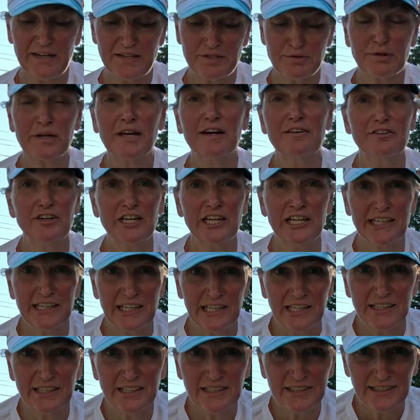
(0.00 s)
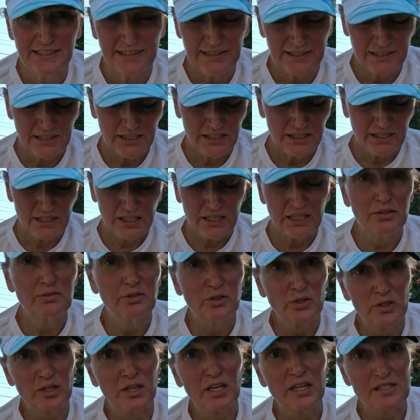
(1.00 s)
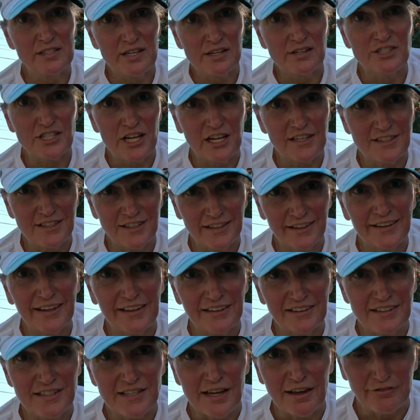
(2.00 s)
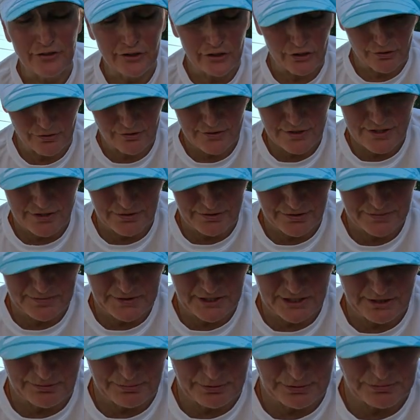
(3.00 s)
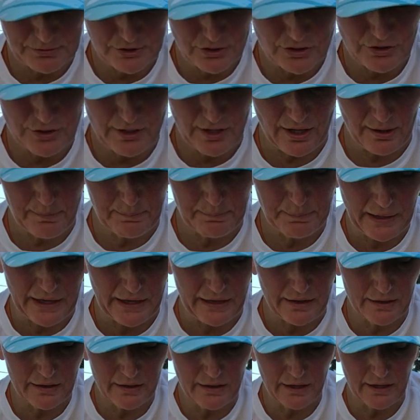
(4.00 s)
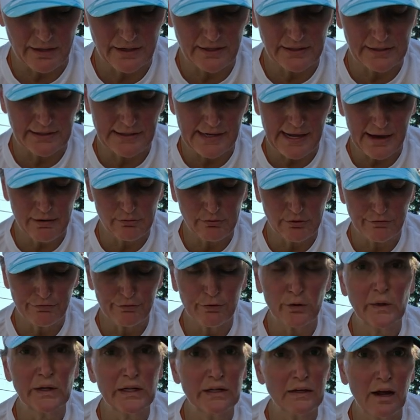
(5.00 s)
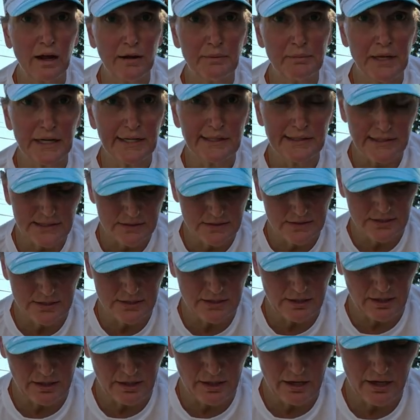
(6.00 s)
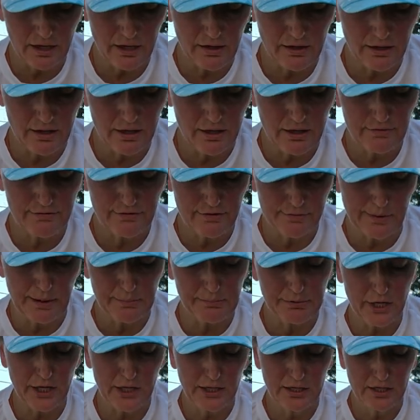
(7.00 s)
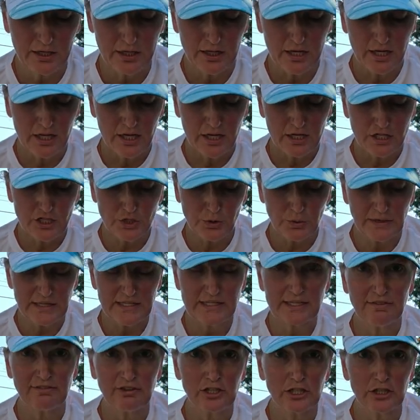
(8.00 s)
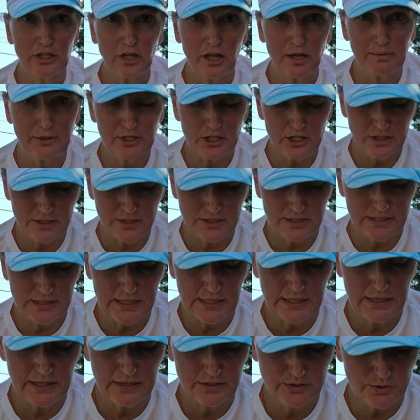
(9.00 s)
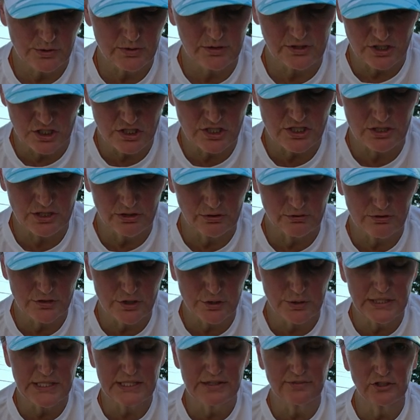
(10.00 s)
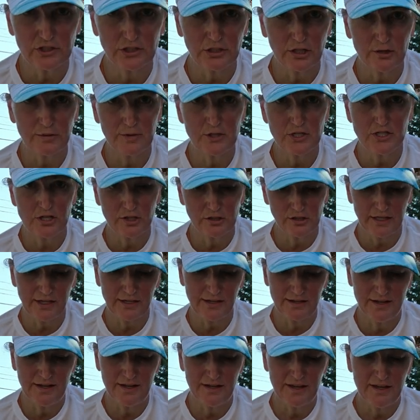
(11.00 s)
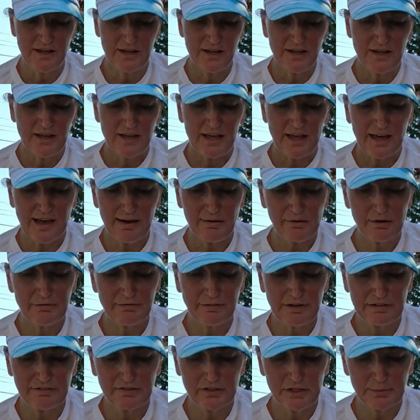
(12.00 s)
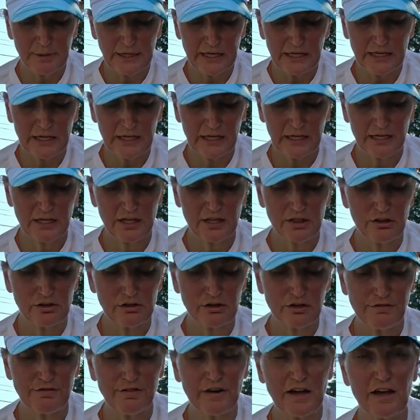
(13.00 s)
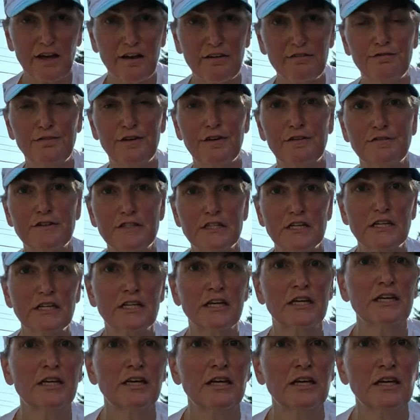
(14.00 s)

days recovery, yeah. I'm going exercising again this afternoon, so I'm not gonna be able to do that. But I did an hour, 49 minutes for my brick, 27 kilometers, just over 27 kilometers all in. Hour five on the bike, 35, 50.